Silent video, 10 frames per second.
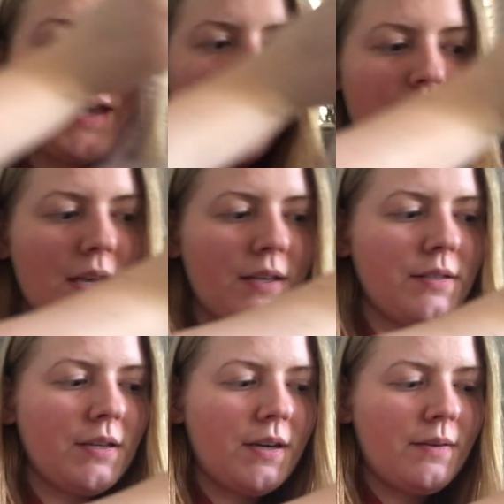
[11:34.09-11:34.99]

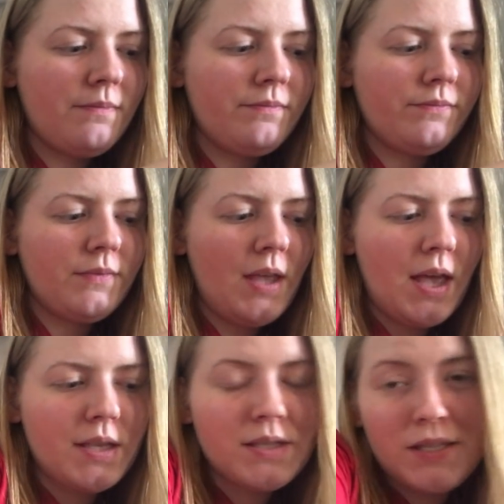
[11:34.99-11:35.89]
And
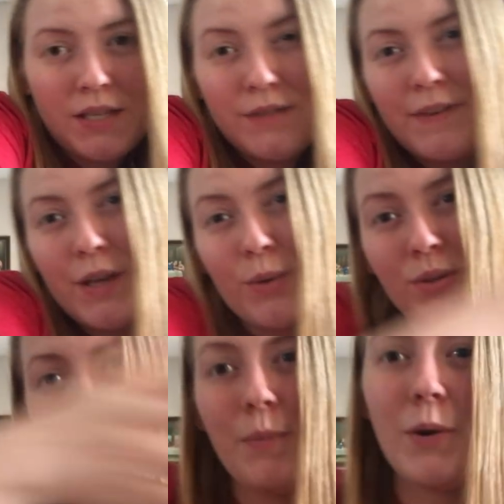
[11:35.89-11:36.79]
as these
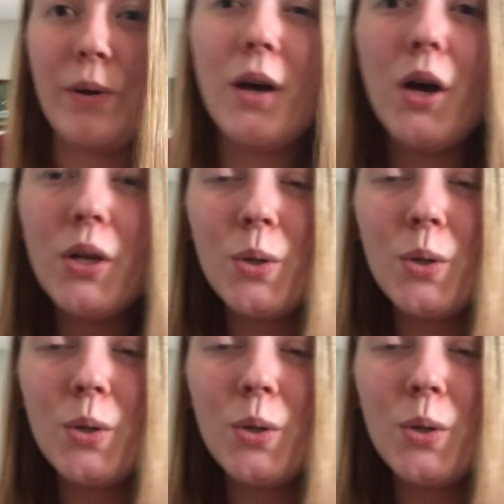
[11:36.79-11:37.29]
videos keep going on,